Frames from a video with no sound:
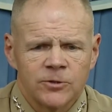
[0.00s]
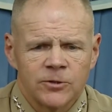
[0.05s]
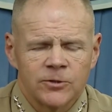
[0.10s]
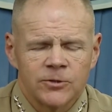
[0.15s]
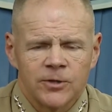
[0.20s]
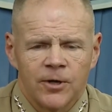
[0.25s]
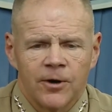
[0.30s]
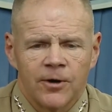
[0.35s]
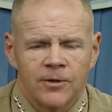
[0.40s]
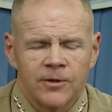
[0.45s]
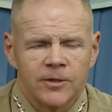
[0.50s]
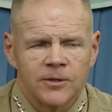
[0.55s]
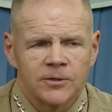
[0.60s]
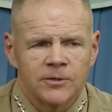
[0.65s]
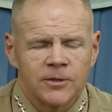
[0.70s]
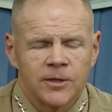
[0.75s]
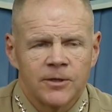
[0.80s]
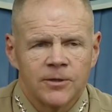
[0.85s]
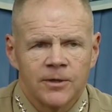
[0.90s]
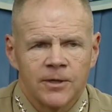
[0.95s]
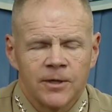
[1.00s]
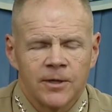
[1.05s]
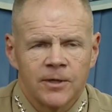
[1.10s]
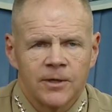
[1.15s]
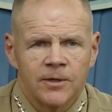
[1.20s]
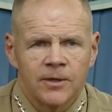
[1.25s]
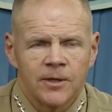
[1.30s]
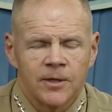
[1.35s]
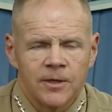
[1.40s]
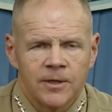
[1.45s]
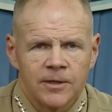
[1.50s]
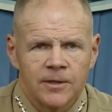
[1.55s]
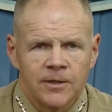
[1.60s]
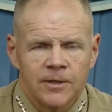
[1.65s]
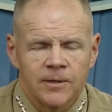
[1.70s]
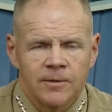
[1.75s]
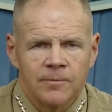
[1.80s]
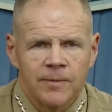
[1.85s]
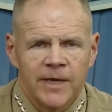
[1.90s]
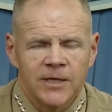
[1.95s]

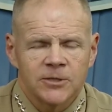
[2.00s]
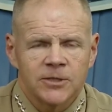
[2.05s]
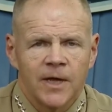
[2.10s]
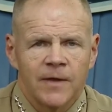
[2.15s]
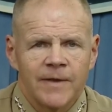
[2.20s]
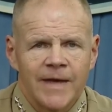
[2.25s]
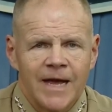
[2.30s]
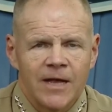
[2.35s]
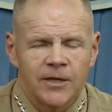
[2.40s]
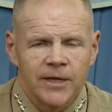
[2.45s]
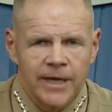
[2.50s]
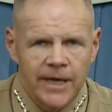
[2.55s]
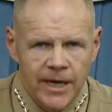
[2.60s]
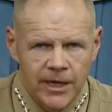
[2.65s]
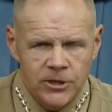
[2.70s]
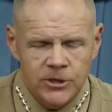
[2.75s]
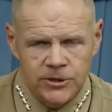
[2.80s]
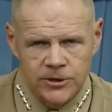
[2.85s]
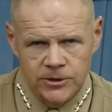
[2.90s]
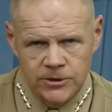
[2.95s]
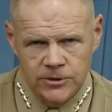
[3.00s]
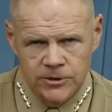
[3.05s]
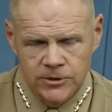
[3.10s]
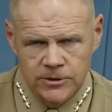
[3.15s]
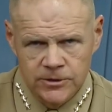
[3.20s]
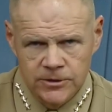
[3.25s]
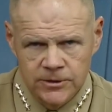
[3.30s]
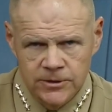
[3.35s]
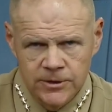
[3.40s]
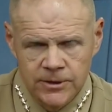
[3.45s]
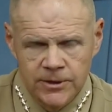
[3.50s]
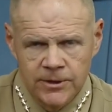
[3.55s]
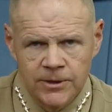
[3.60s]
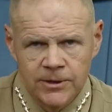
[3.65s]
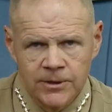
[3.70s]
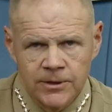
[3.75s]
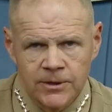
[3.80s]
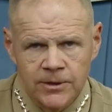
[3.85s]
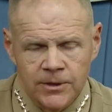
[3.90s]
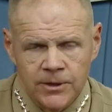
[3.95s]
just based on the allegations,
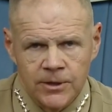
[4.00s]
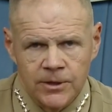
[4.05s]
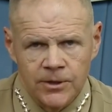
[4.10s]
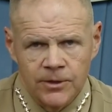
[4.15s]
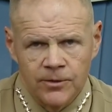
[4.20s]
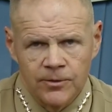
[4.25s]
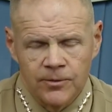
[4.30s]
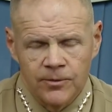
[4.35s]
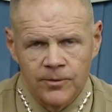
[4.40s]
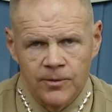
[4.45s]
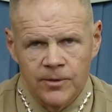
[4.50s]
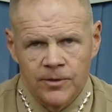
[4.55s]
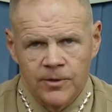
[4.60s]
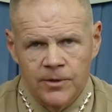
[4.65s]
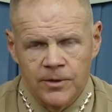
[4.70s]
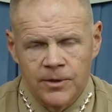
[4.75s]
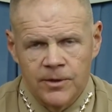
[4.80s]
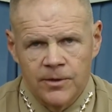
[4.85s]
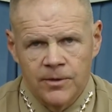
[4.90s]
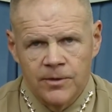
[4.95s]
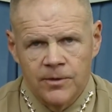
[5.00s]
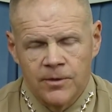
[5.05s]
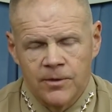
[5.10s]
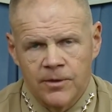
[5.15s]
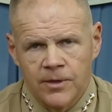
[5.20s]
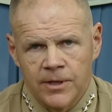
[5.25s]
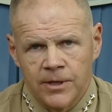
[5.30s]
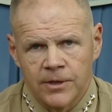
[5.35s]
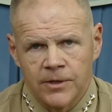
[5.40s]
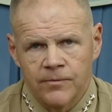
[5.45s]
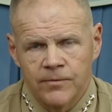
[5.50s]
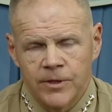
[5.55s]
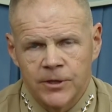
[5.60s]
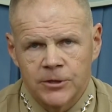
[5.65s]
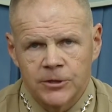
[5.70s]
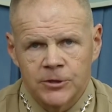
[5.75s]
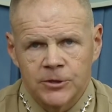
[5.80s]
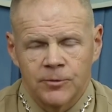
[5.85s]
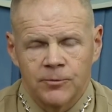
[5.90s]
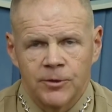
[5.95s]
you know, the
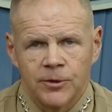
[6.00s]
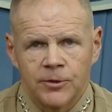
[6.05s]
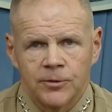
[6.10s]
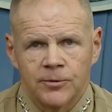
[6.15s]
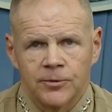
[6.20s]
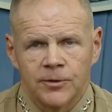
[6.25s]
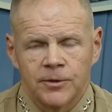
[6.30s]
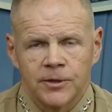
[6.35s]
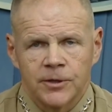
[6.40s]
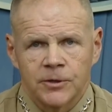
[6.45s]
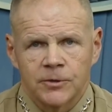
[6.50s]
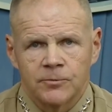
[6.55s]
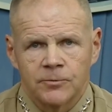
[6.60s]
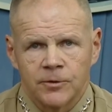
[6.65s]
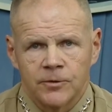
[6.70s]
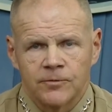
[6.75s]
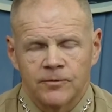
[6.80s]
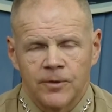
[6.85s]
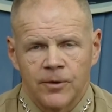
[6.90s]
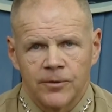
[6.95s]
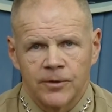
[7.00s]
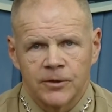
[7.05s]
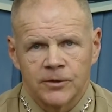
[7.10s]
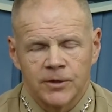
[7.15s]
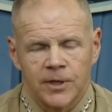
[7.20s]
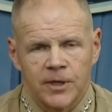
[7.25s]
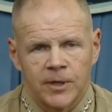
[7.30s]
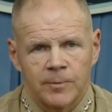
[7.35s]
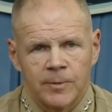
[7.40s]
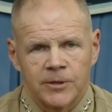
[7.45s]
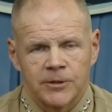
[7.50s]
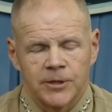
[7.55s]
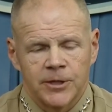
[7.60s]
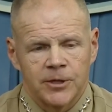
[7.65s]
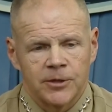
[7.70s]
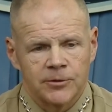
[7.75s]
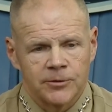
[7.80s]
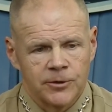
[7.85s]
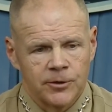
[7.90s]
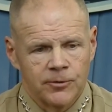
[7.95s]
individuals that were doing this were focused on a
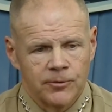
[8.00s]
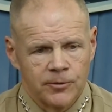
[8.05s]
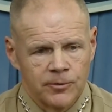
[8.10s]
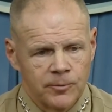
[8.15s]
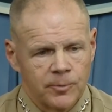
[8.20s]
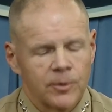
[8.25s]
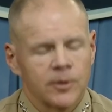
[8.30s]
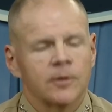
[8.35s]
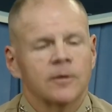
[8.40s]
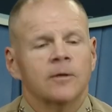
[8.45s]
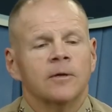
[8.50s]
particular group,